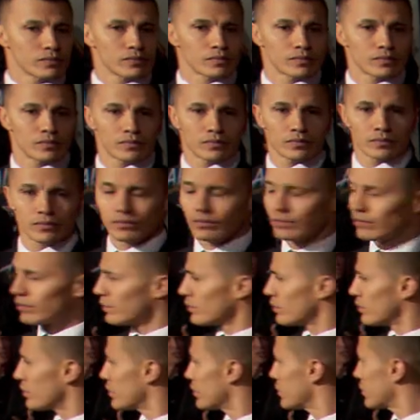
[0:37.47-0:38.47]

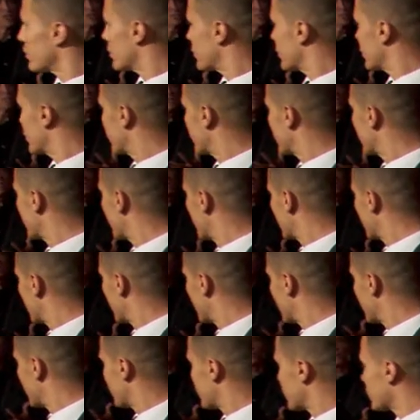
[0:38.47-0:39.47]

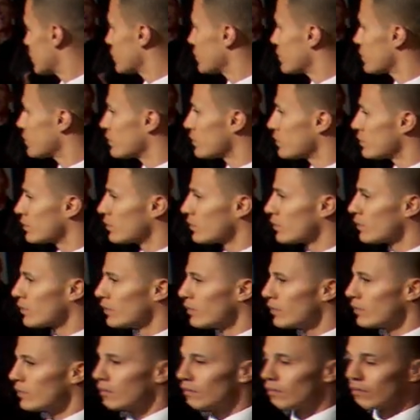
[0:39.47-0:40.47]

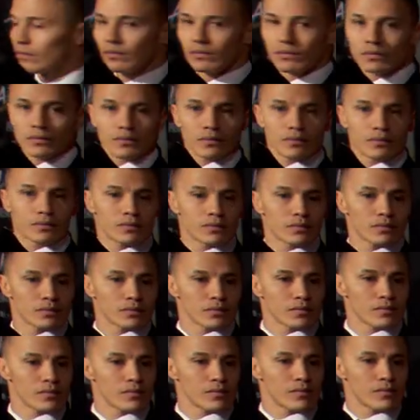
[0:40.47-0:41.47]

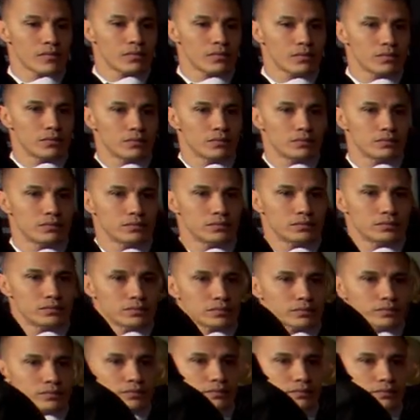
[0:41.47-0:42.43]
(not speaking)